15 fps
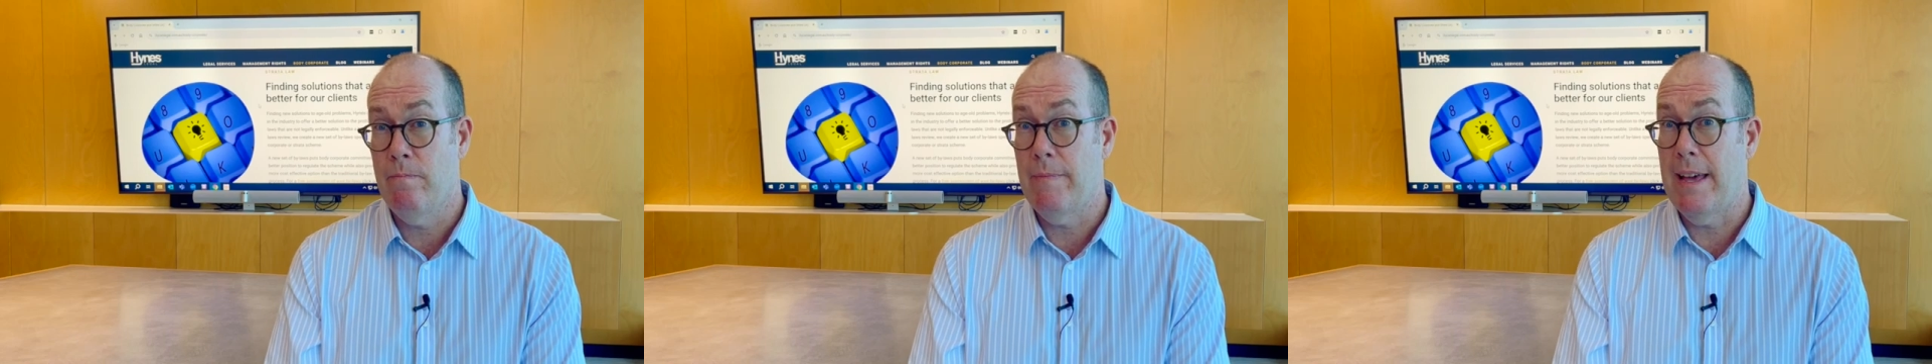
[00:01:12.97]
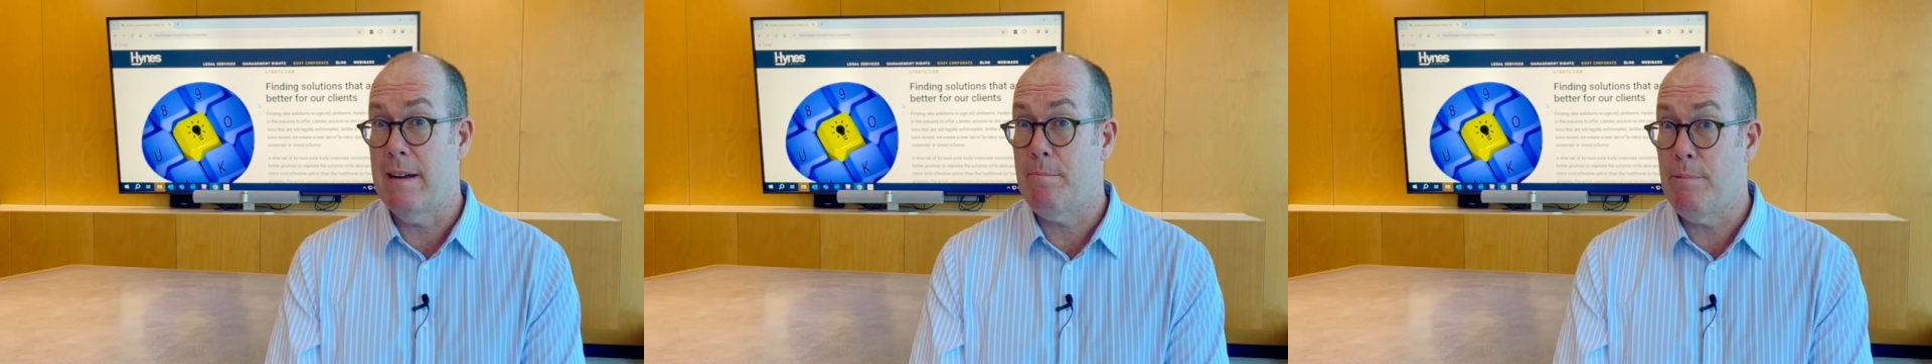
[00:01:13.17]

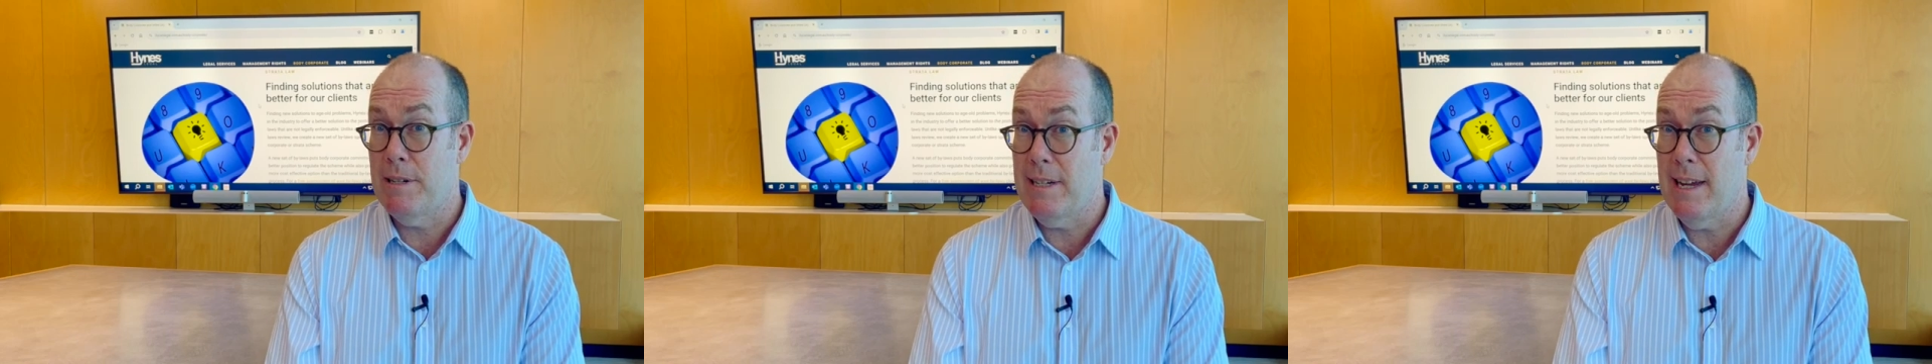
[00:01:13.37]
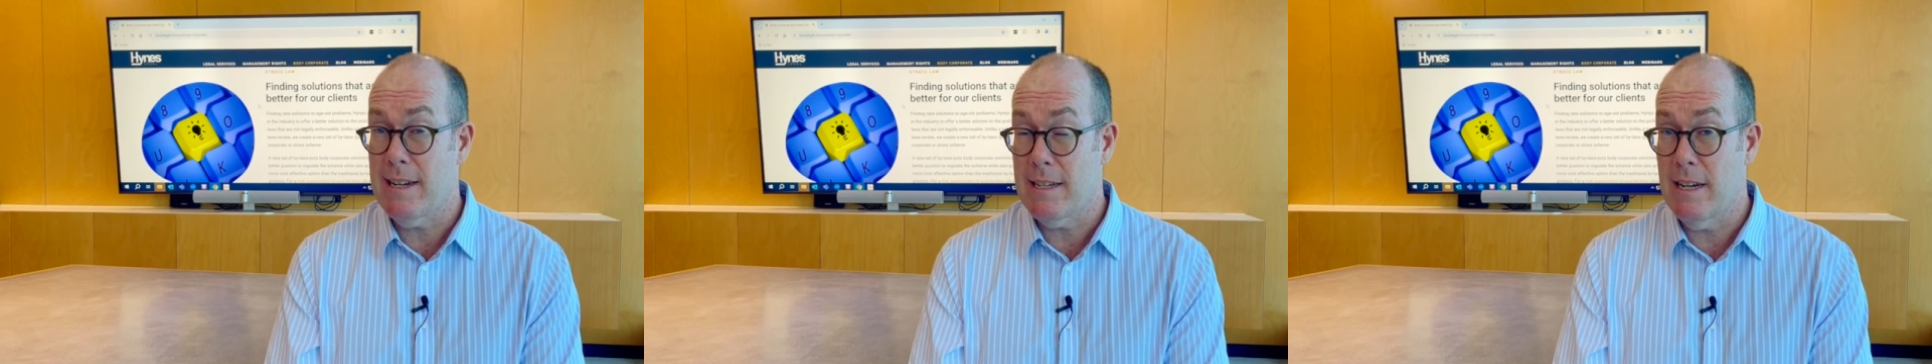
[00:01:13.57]
that
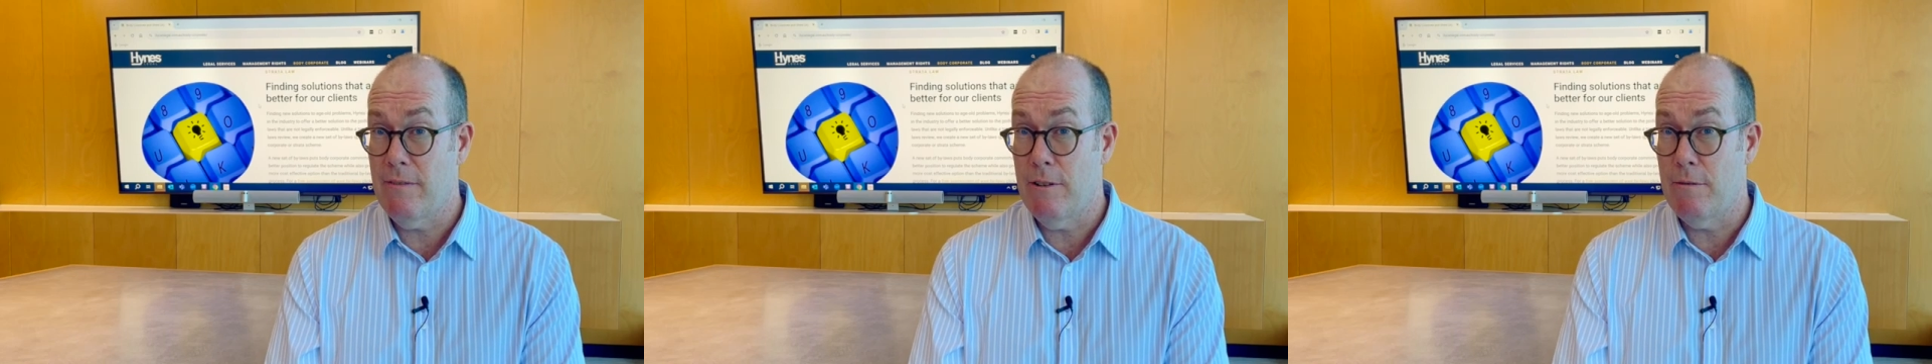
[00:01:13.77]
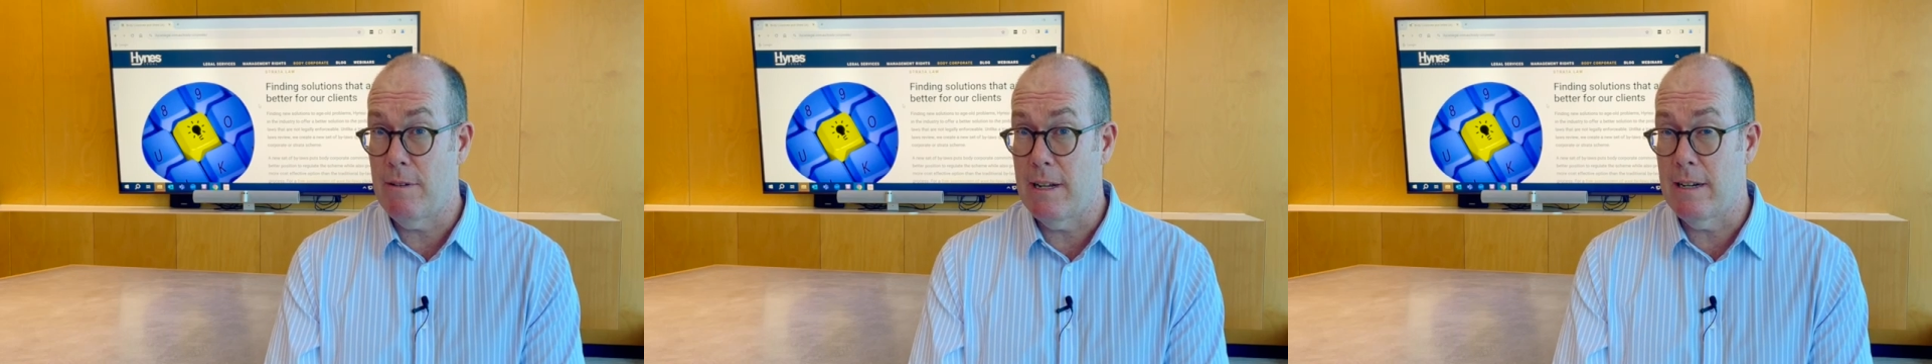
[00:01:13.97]
protects
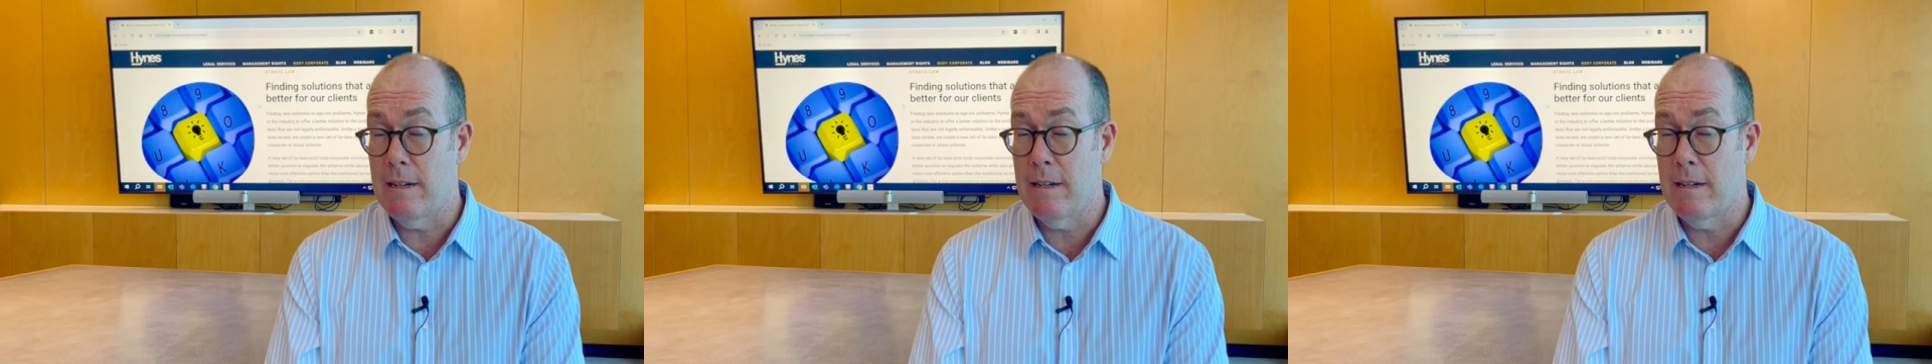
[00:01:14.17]
everyone.